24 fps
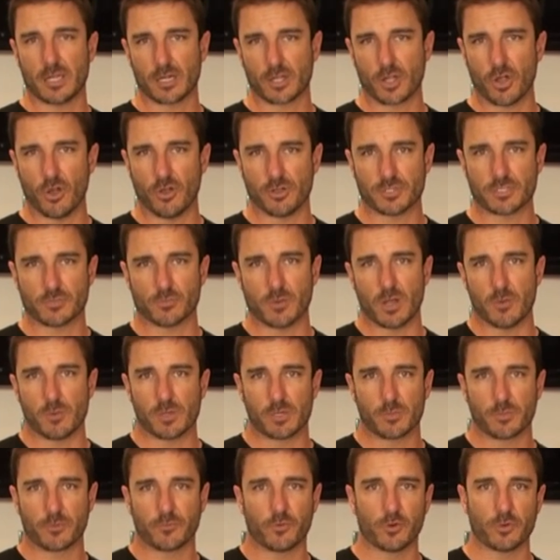a lot of calls at
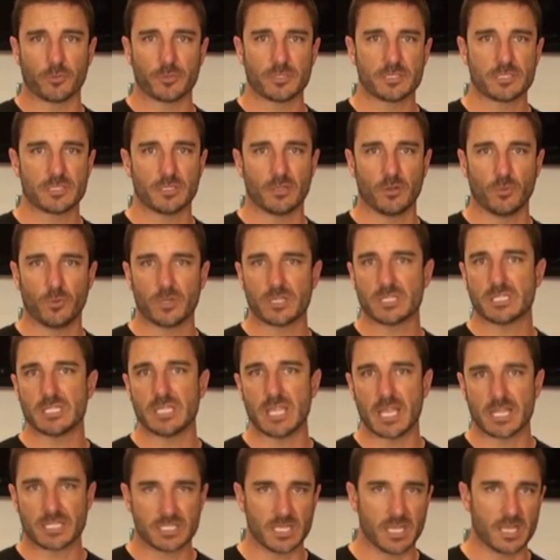Rottweiler Performance, you know, what is
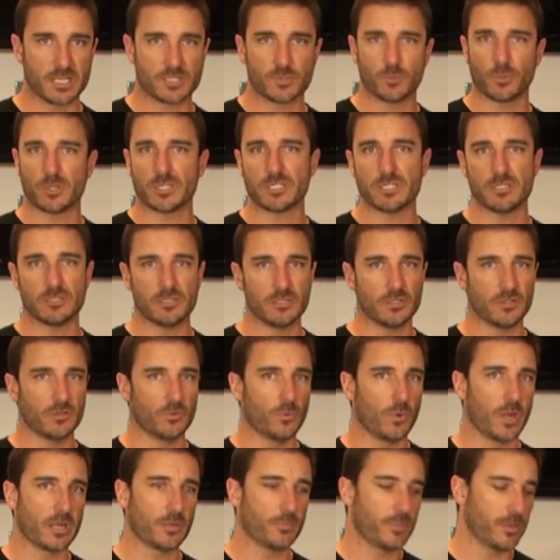the SAS, what does it do,
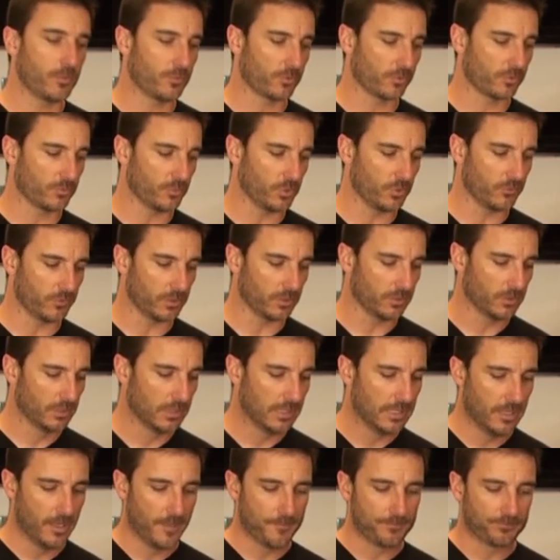why do people remove it?
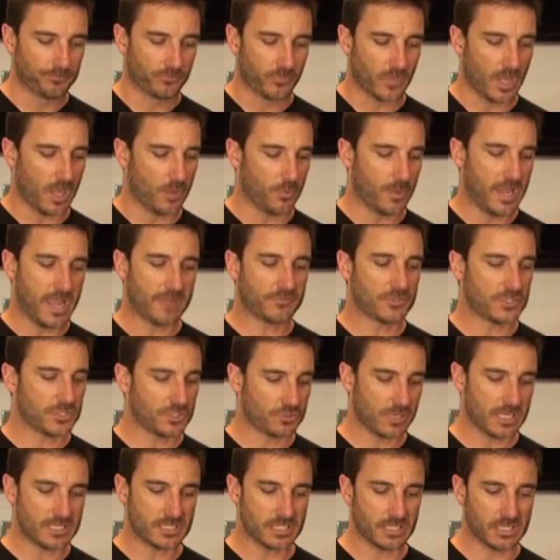Uh, we have to
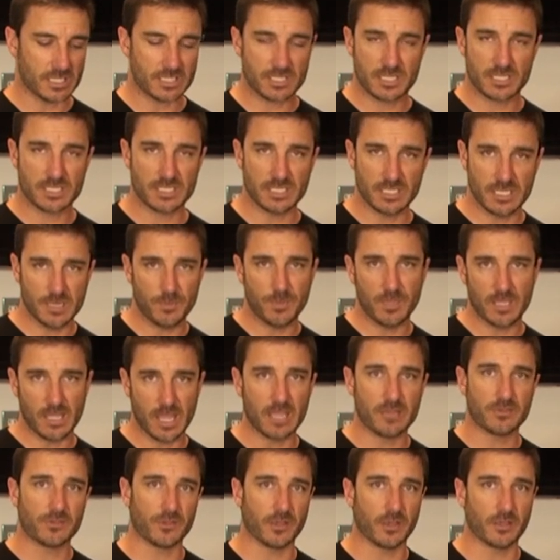stress that this is an
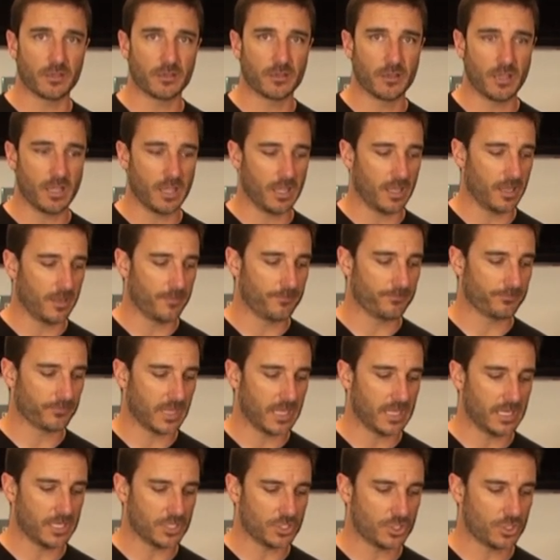EPA thing, um,
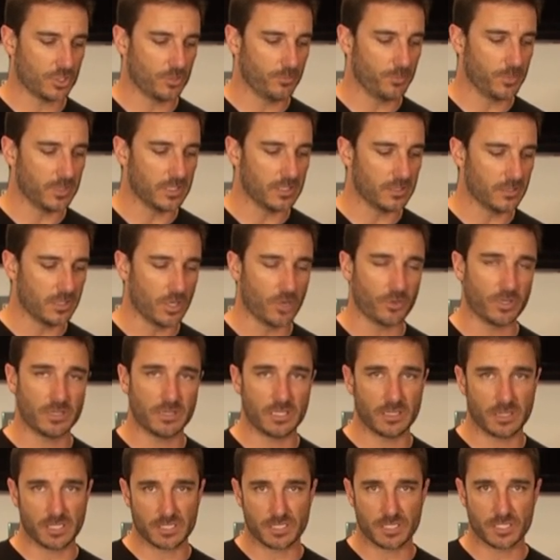and it should be
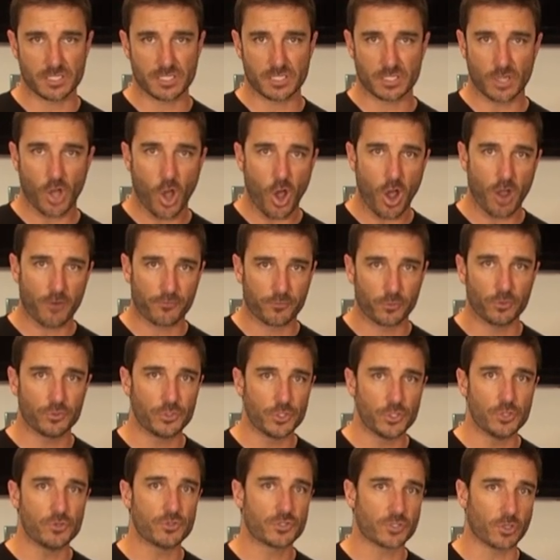noted that this is an
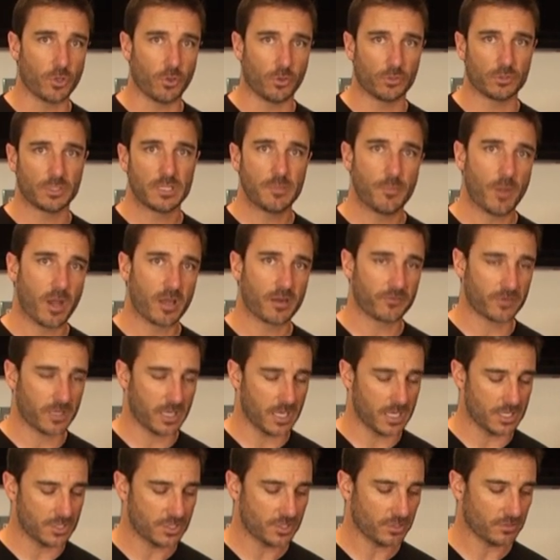off-road use only
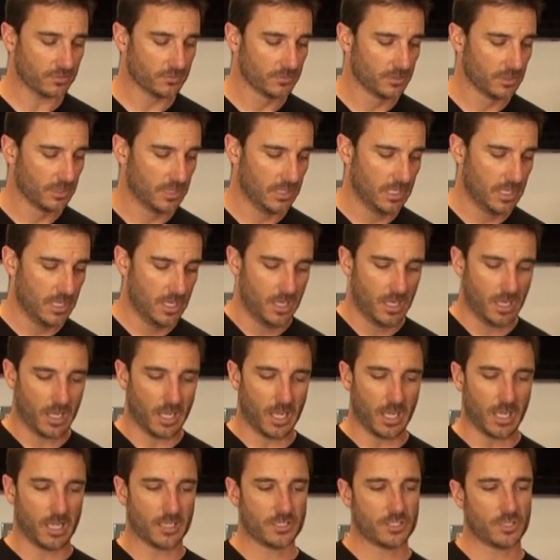modification.
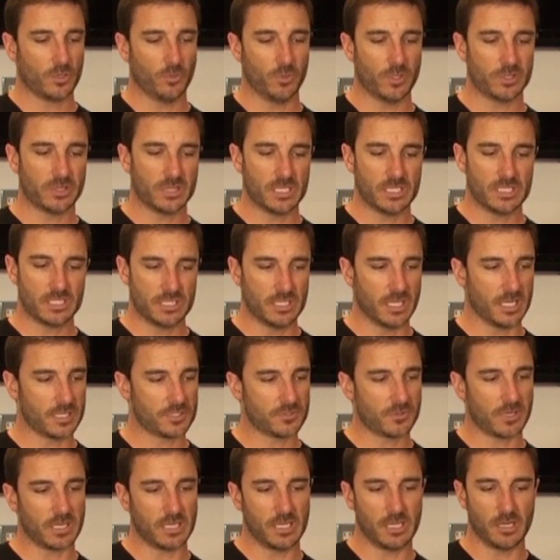Uh, so what this
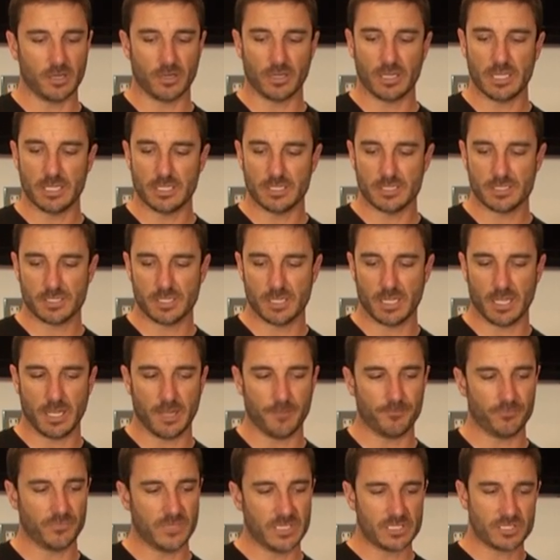does right here is
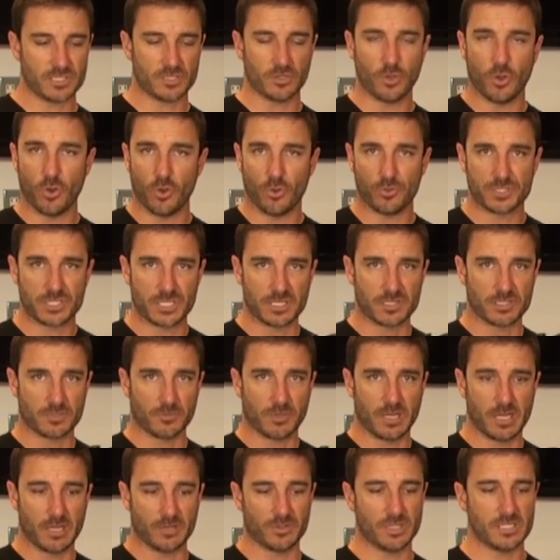um, this whole
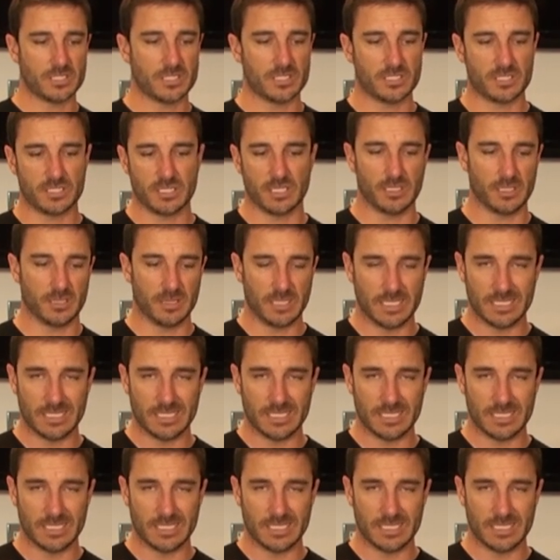system right here, this is the,